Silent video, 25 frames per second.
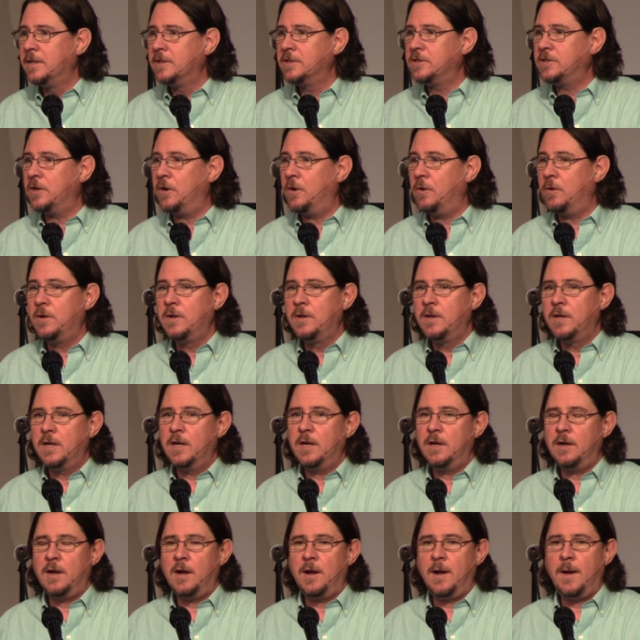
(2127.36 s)
So
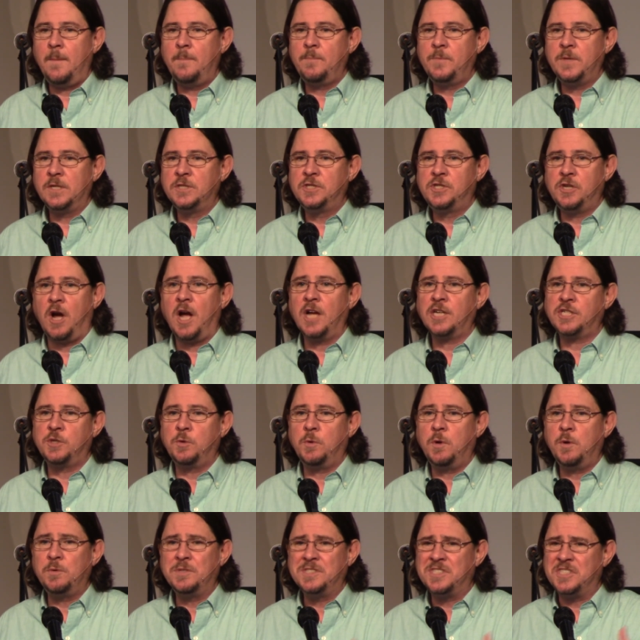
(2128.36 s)
uh, um,
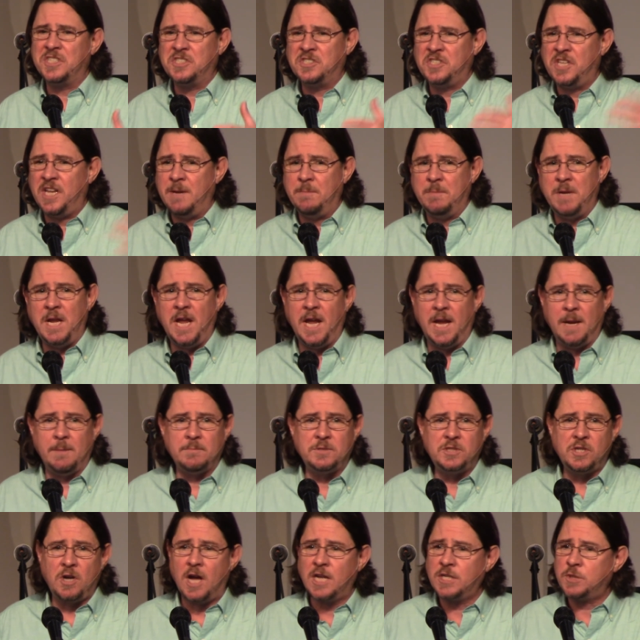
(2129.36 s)
Joshua was the same
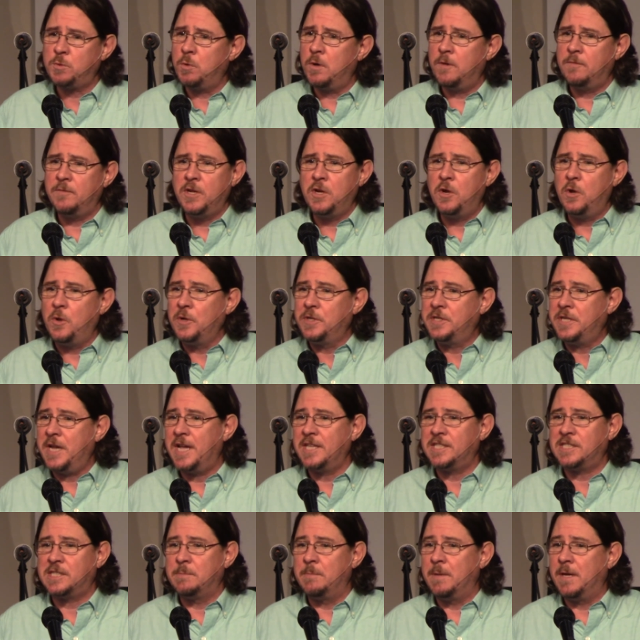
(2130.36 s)
name. Joshua of the Old
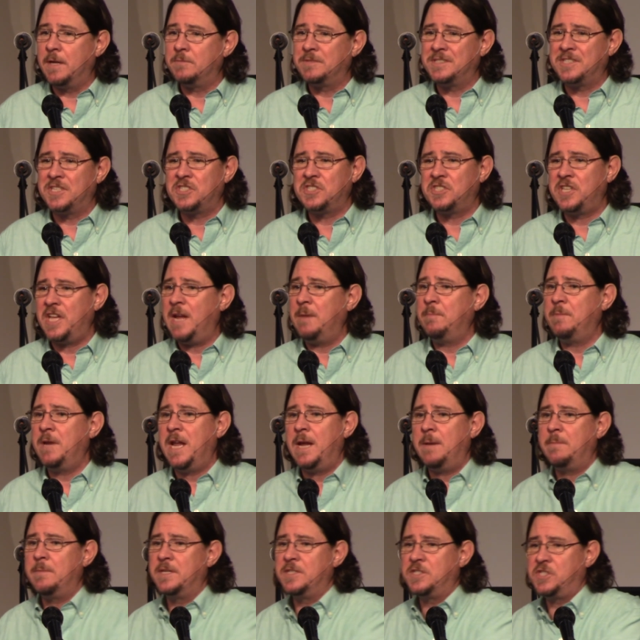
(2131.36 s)
Testament is the same
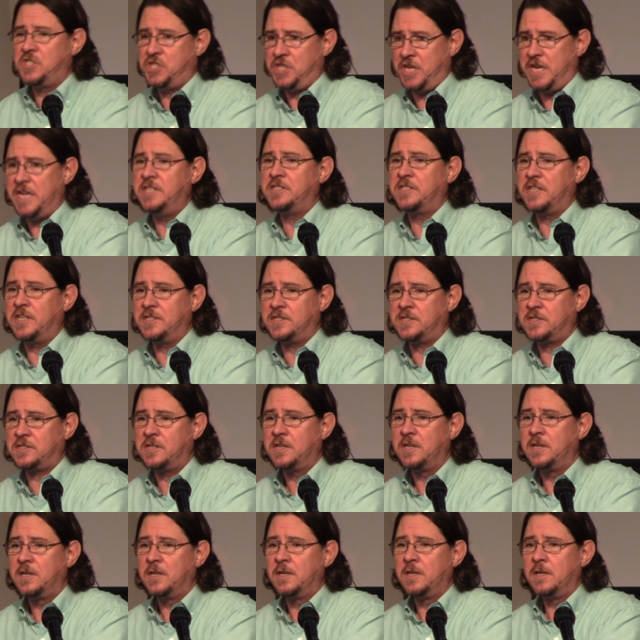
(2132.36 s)
name as
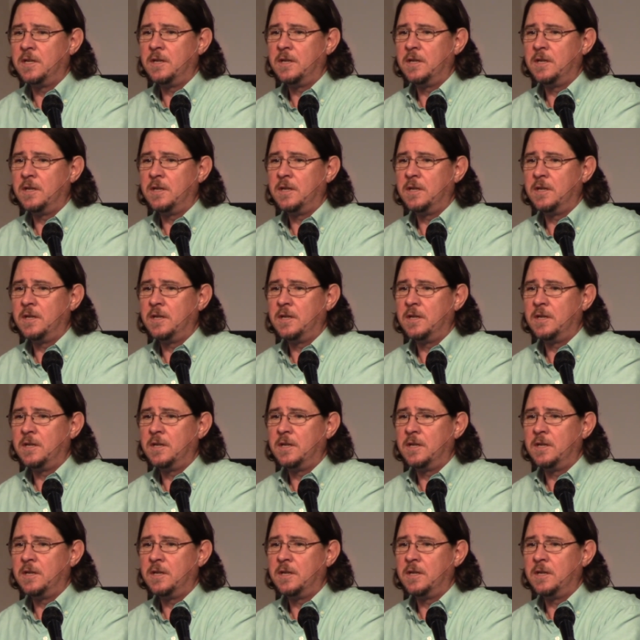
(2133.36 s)
Jesus.